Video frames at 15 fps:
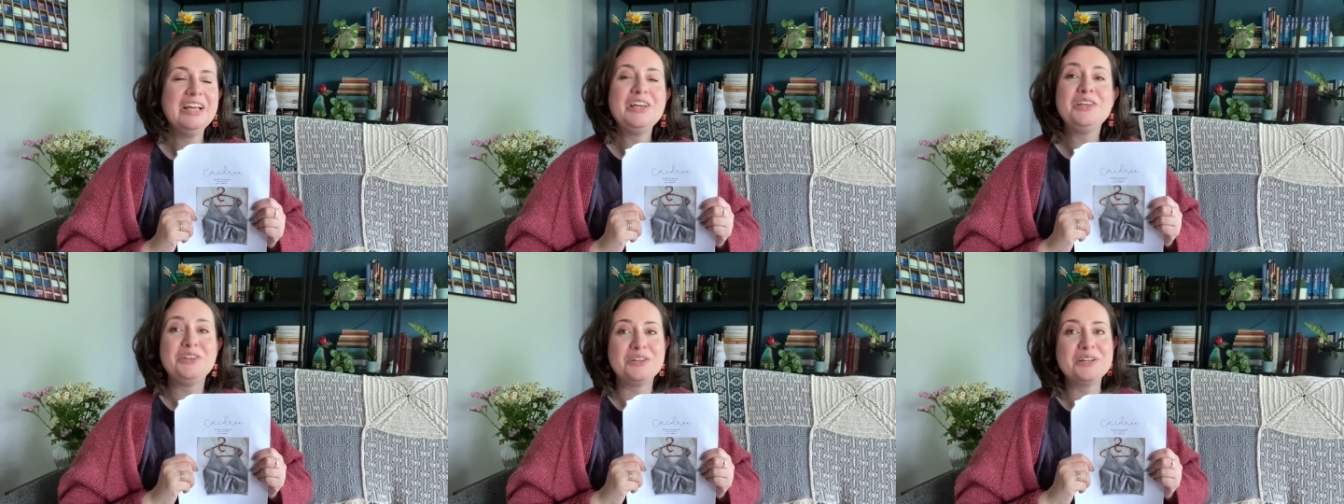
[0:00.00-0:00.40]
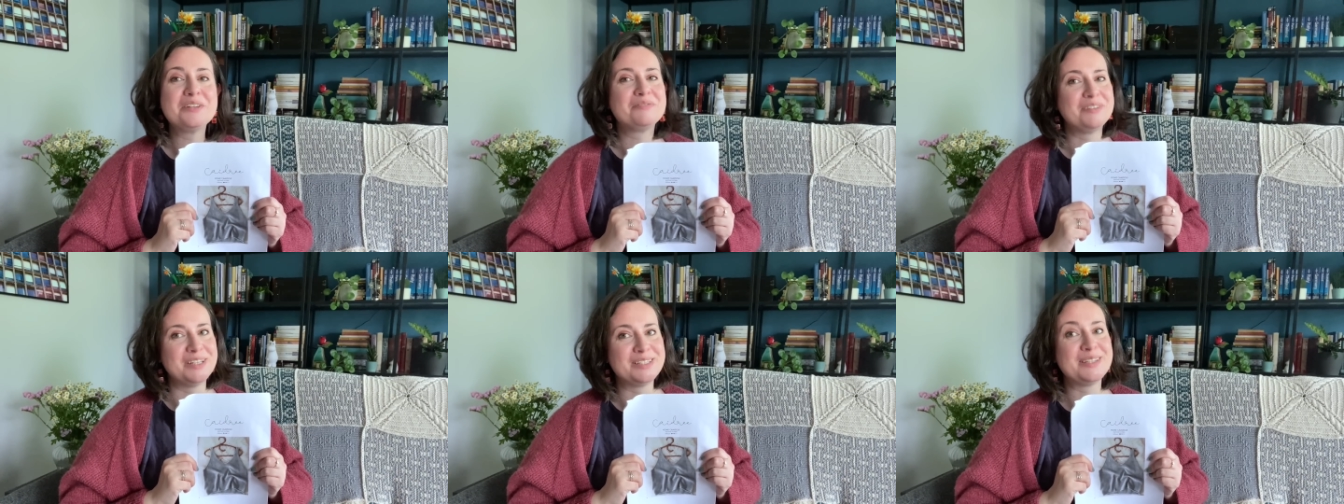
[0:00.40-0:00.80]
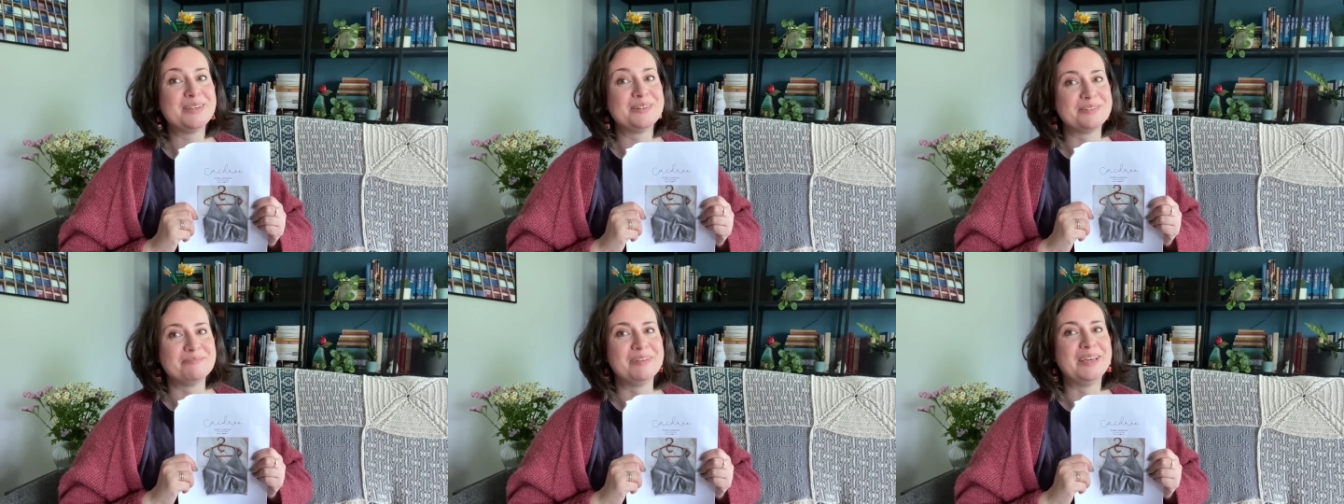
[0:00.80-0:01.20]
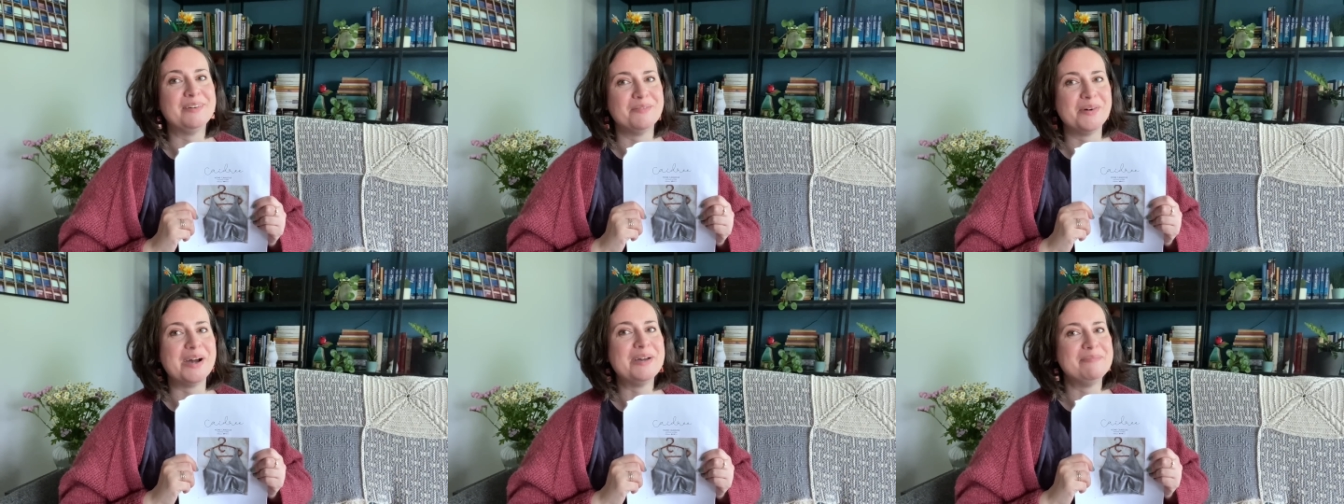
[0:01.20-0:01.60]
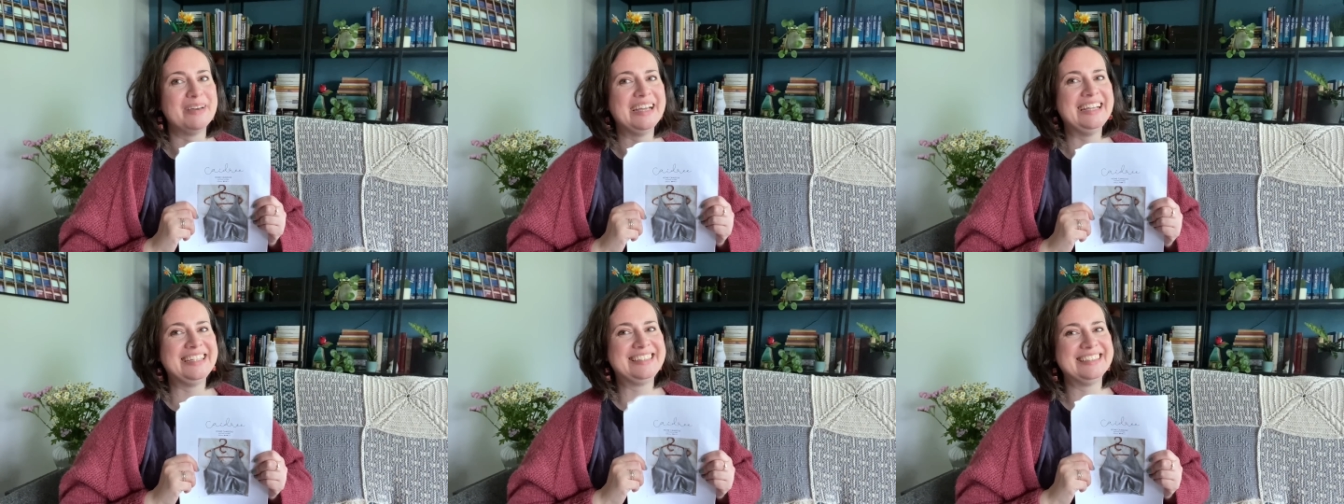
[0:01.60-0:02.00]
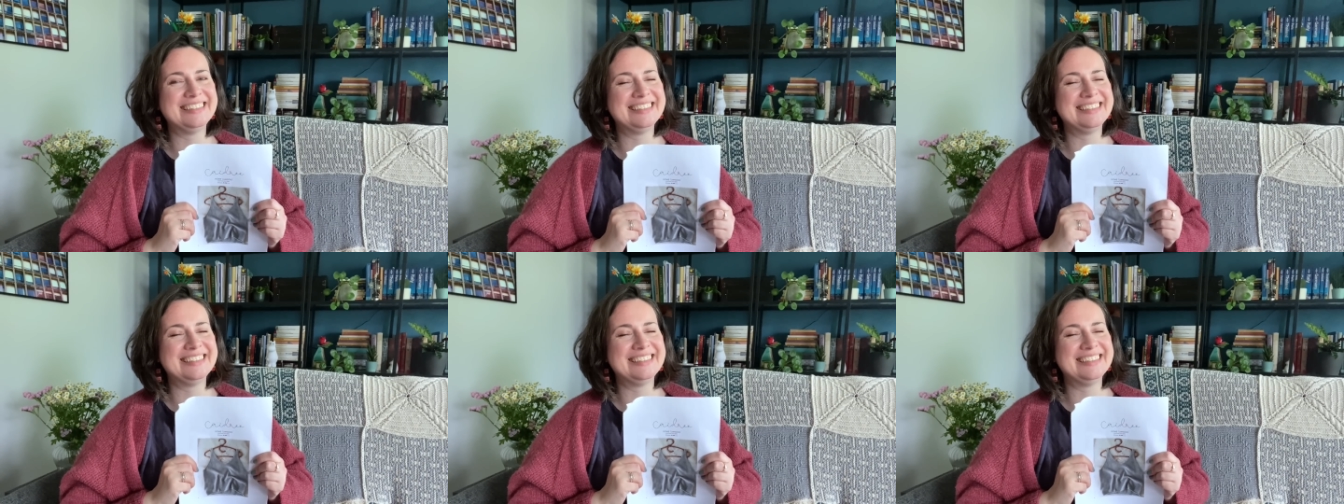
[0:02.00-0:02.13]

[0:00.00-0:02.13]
You could have fit two of me in what I made.